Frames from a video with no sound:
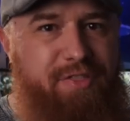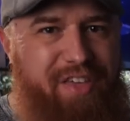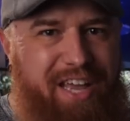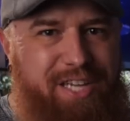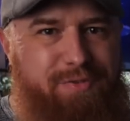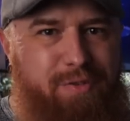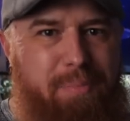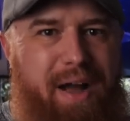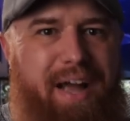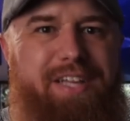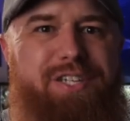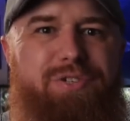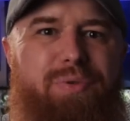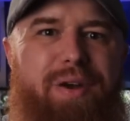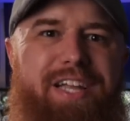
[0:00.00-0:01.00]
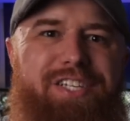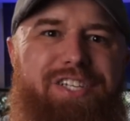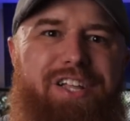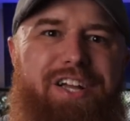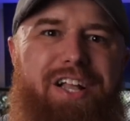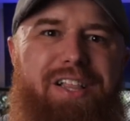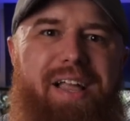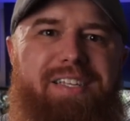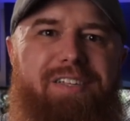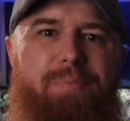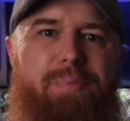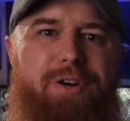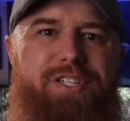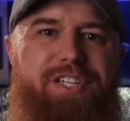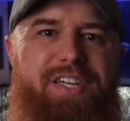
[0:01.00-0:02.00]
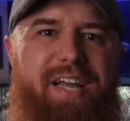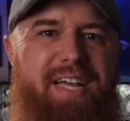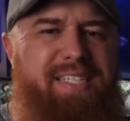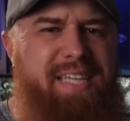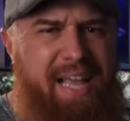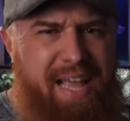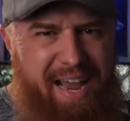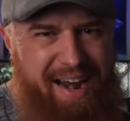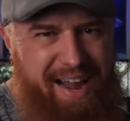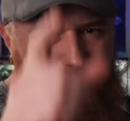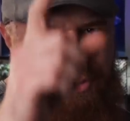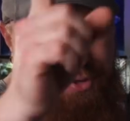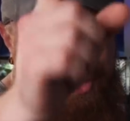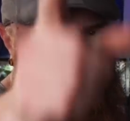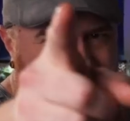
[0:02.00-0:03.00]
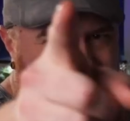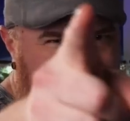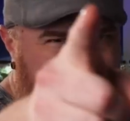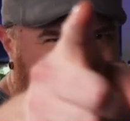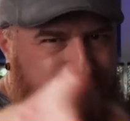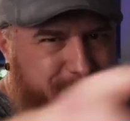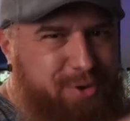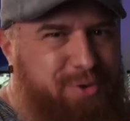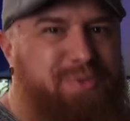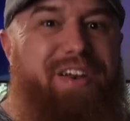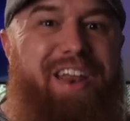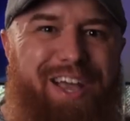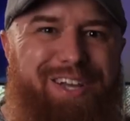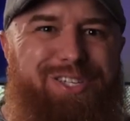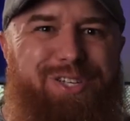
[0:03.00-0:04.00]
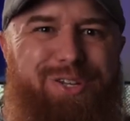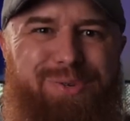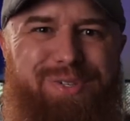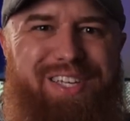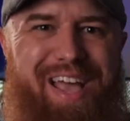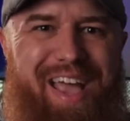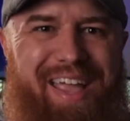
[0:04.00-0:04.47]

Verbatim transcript: Thanks for buying Tarantula Collective merchandise, and I will see you next Tuesday.